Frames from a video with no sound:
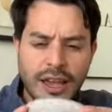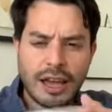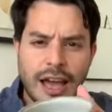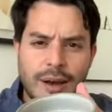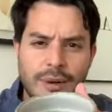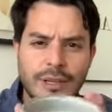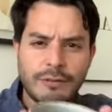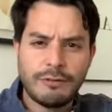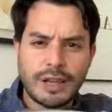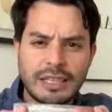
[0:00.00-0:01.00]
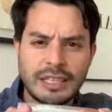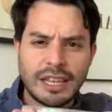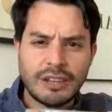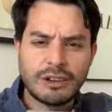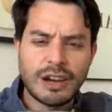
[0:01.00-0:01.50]
it fits
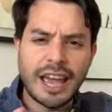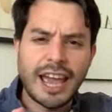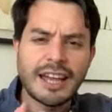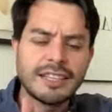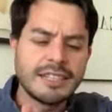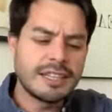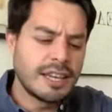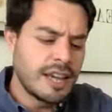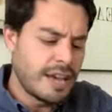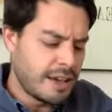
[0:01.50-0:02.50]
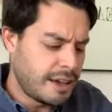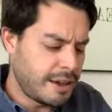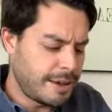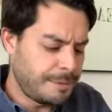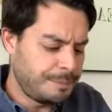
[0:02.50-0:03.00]
in your hands.
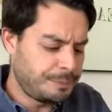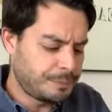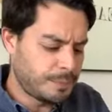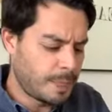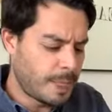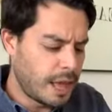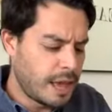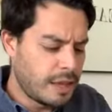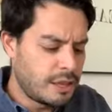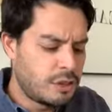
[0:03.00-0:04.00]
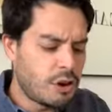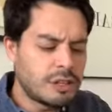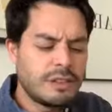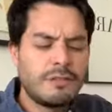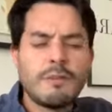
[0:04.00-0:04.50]
There are
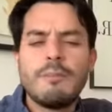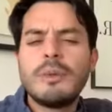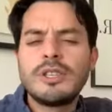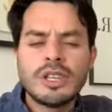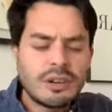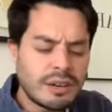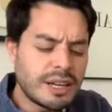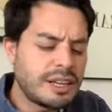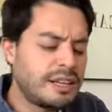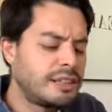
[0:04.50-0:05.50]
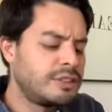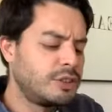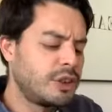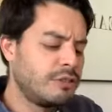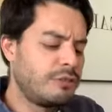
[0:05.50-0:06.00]
different materials.
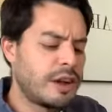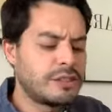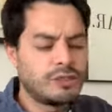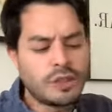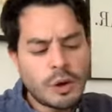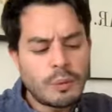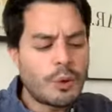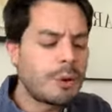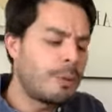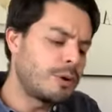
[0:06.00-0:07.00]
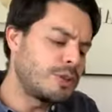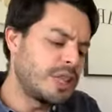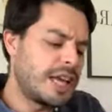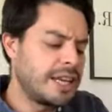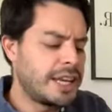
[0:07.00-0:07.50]
You can find stoneware,
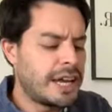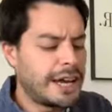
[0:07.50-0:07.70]
porcelain.